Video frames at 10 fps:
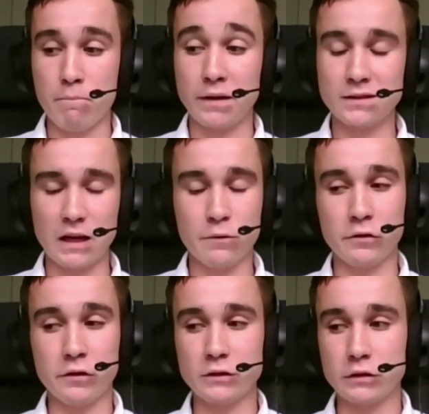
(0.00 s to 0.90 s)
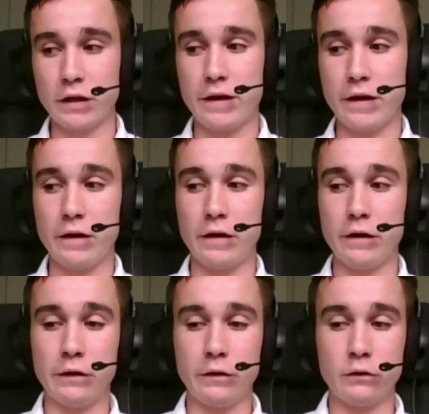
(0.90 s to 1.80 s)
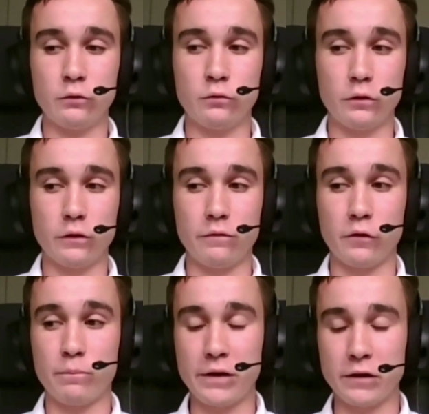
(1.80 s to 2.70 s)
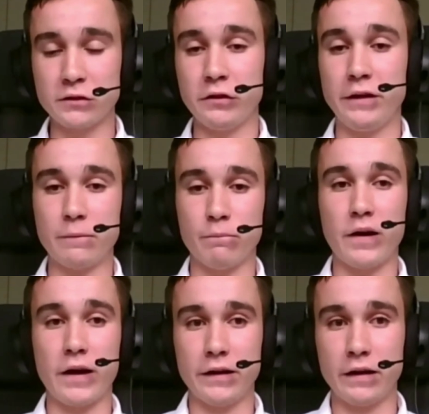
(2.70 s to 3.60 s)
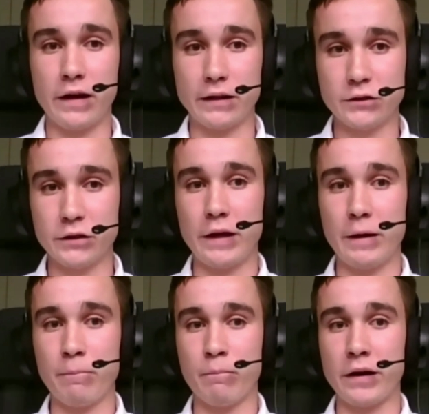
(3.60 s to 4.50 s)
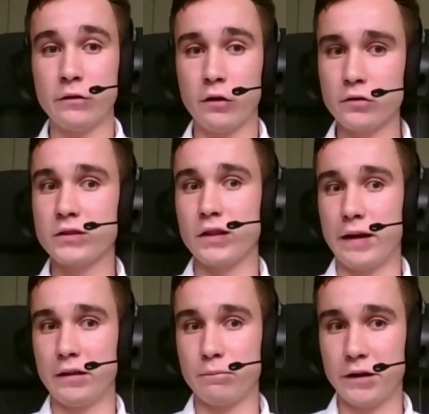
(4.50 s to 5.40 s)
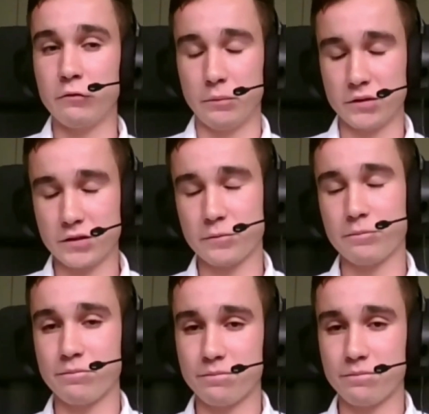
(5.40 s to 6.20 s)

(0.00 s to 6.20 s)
My stubbornness for pursuing my goals and my dreams.